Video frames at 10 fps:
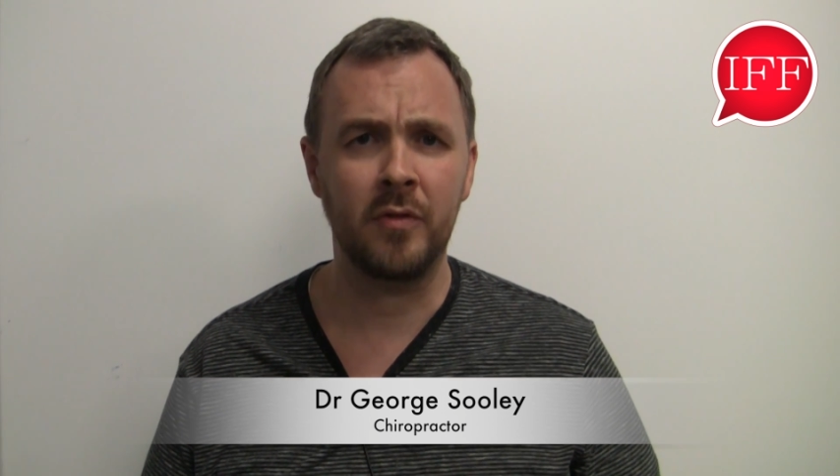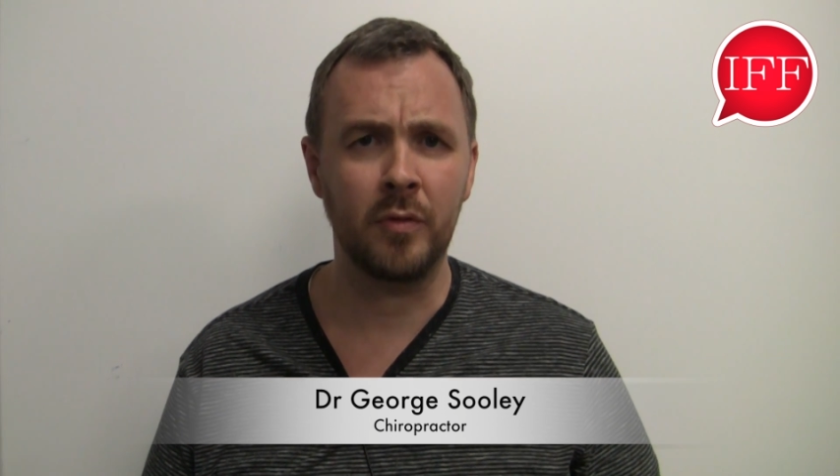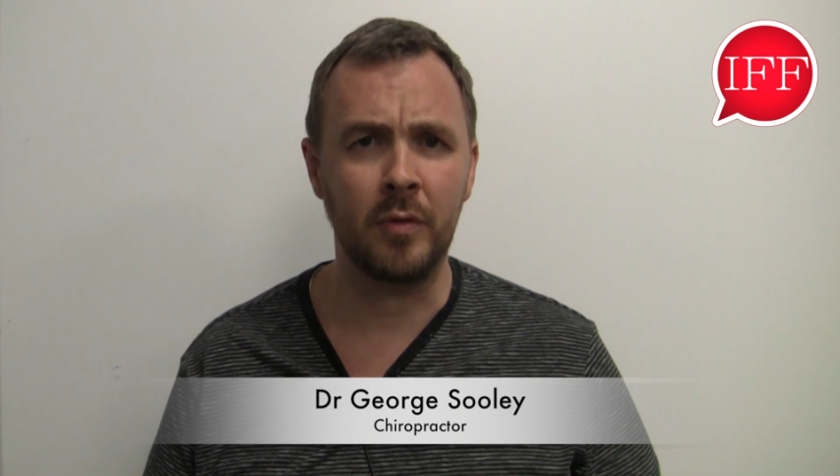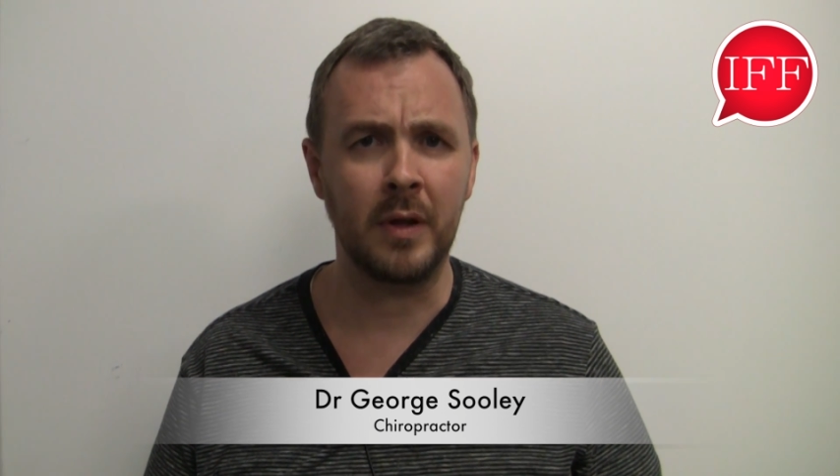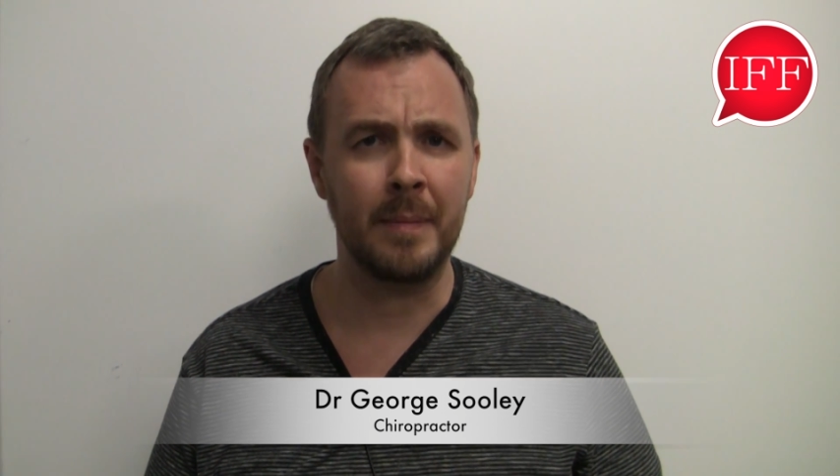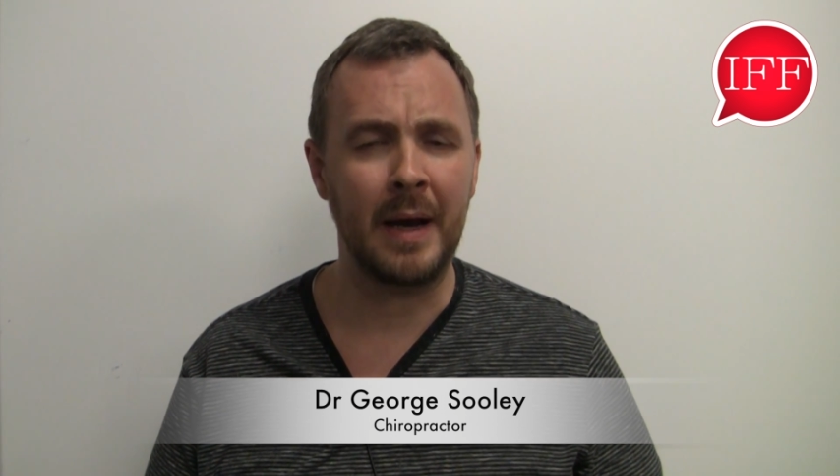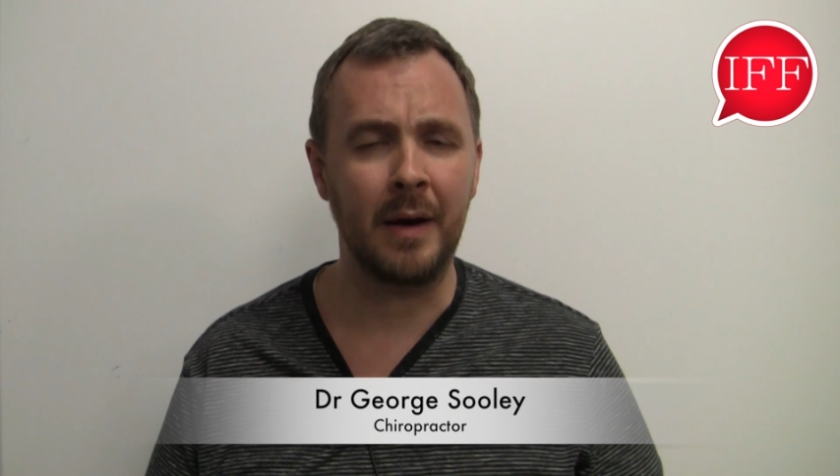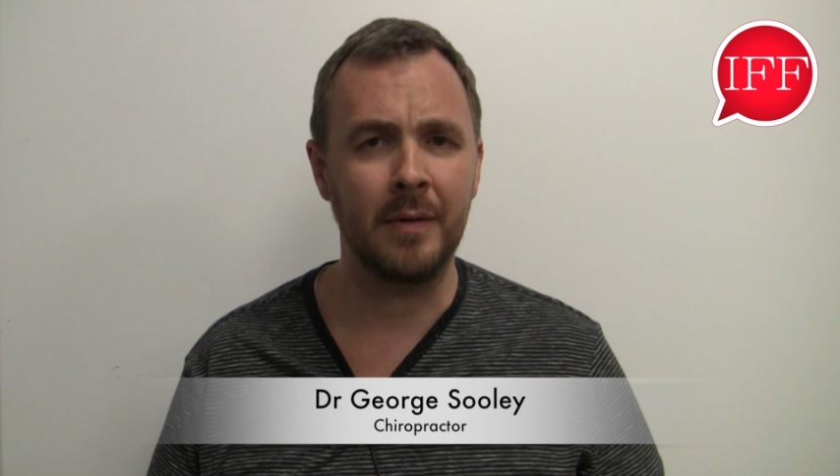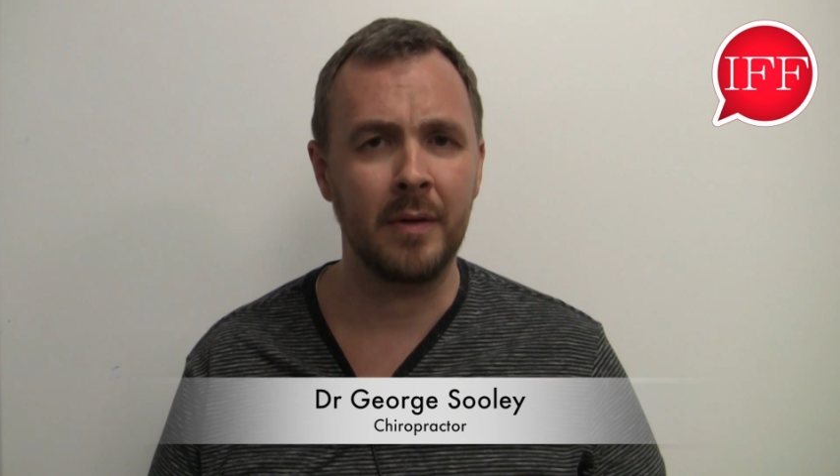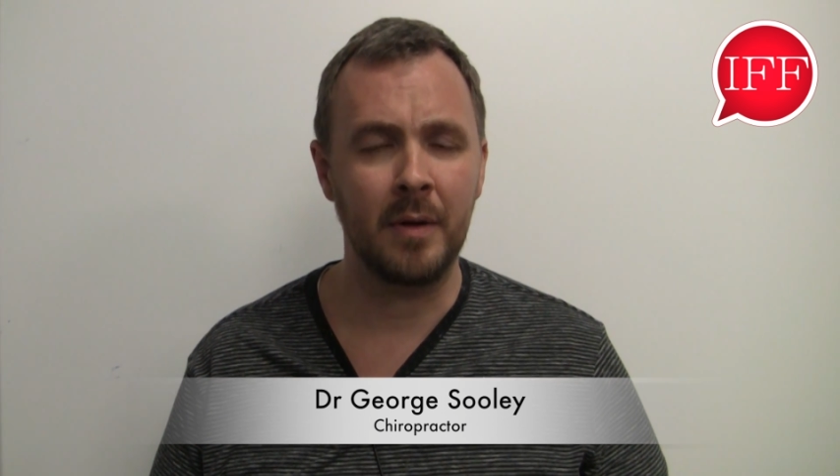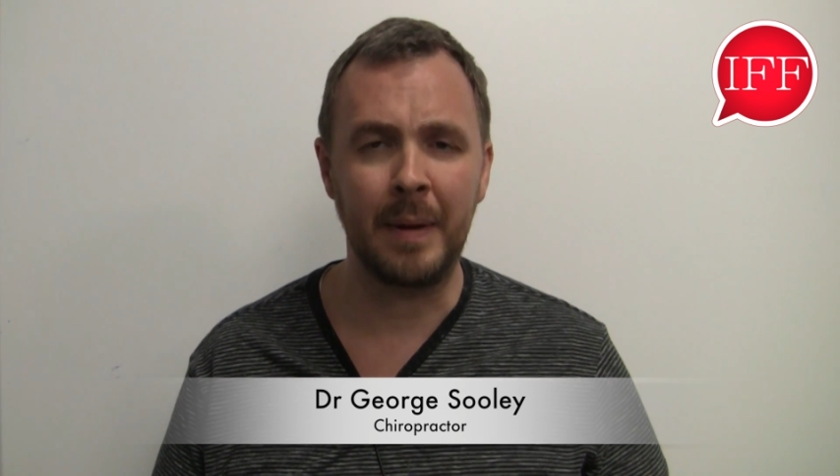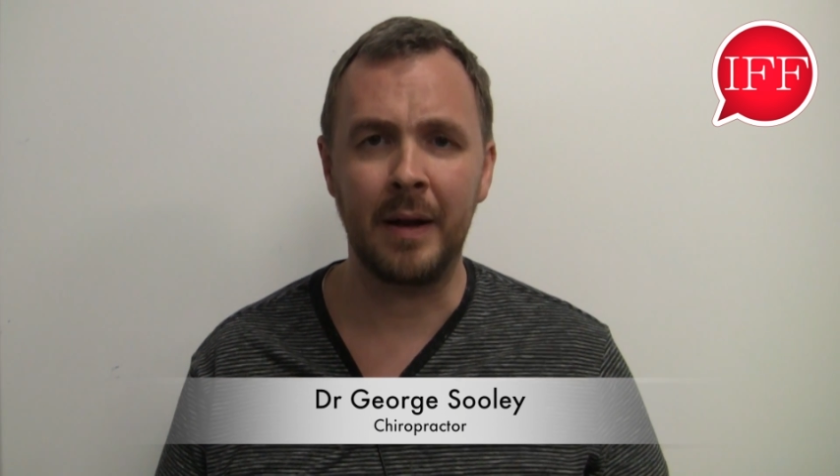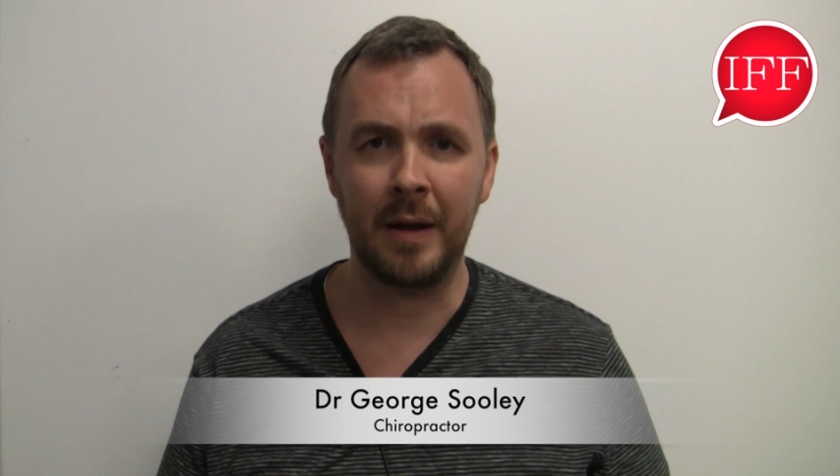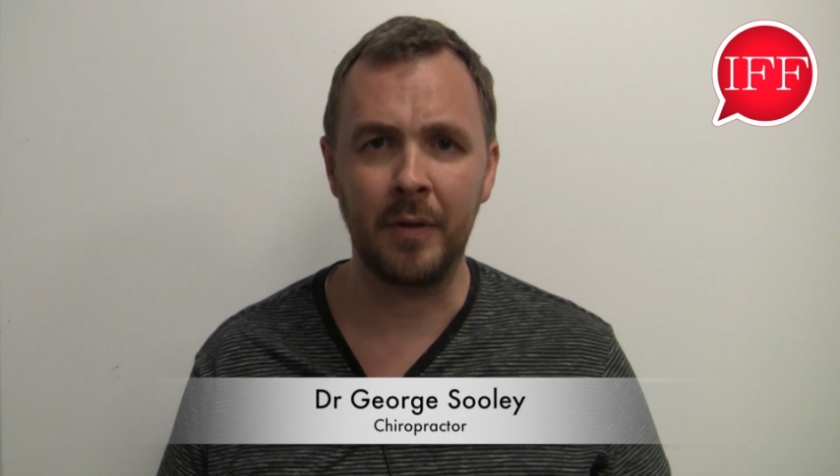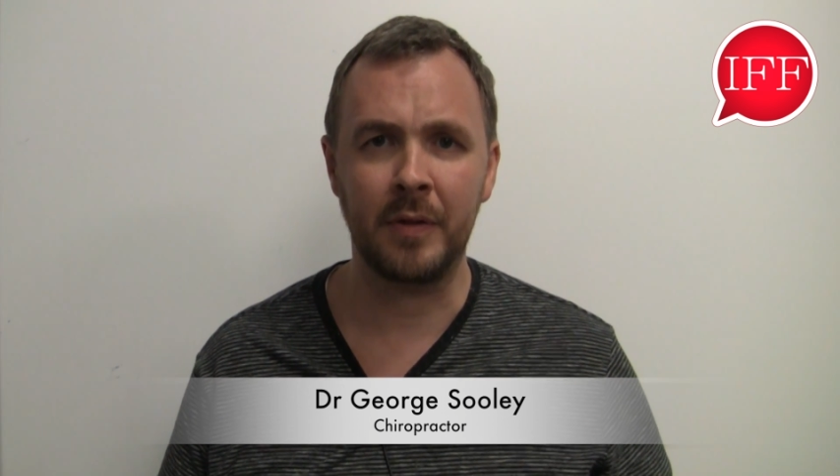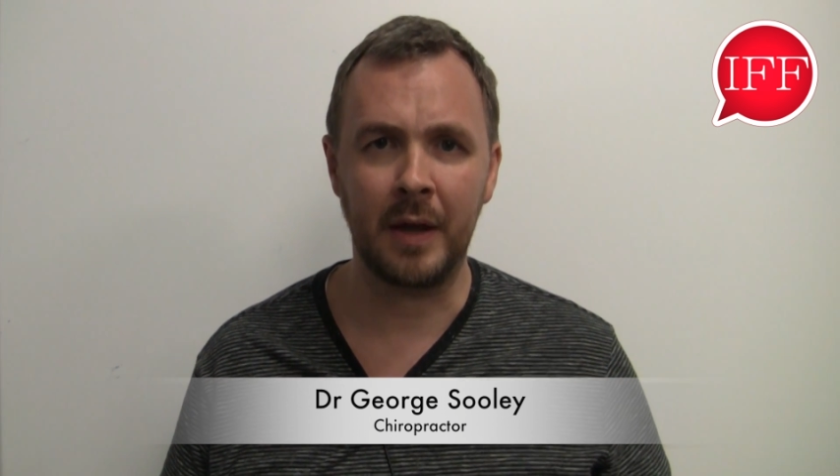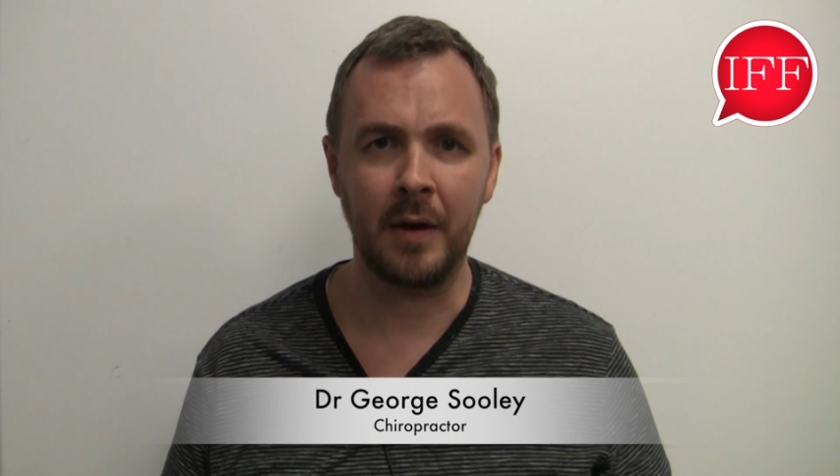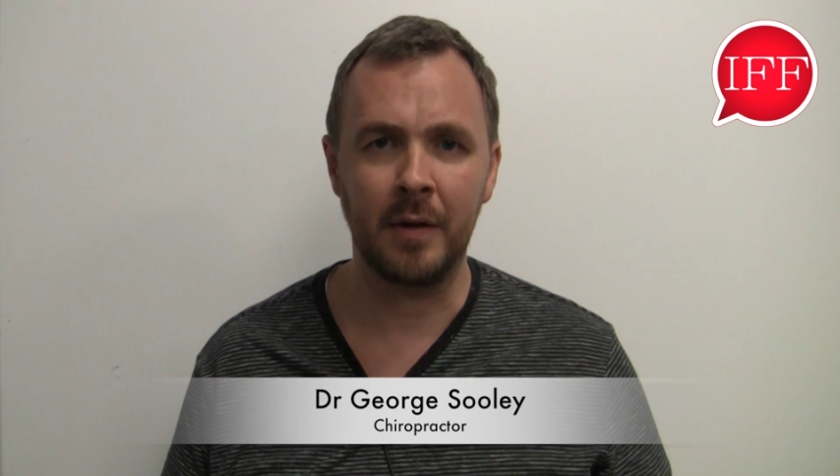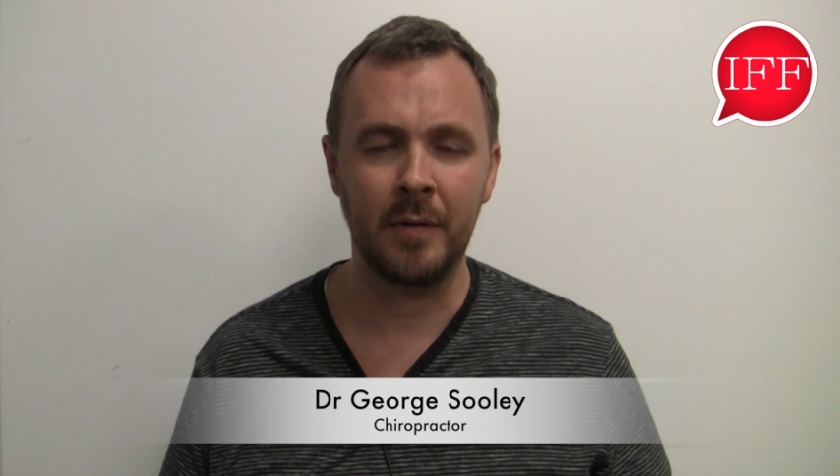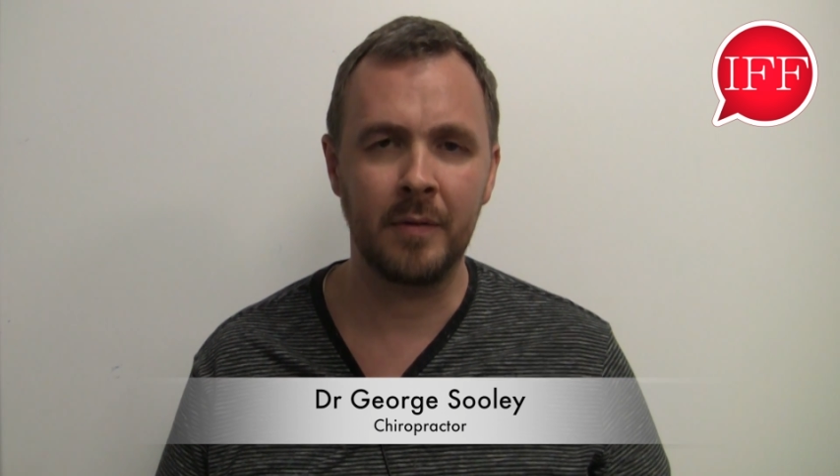truly about
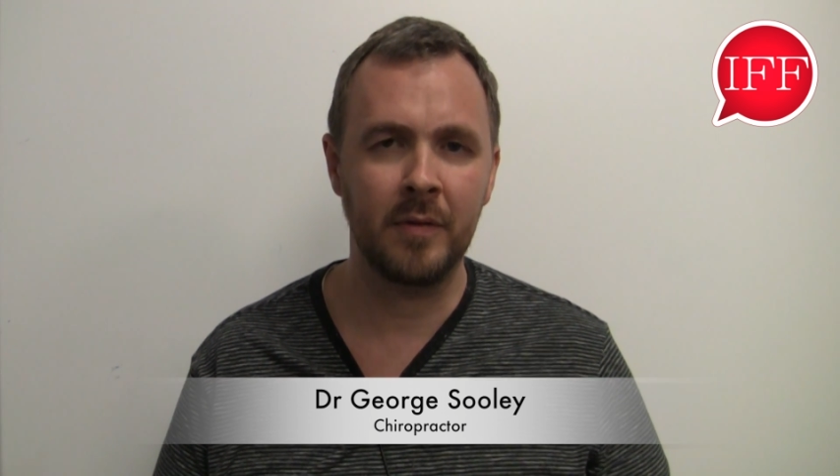healthcare.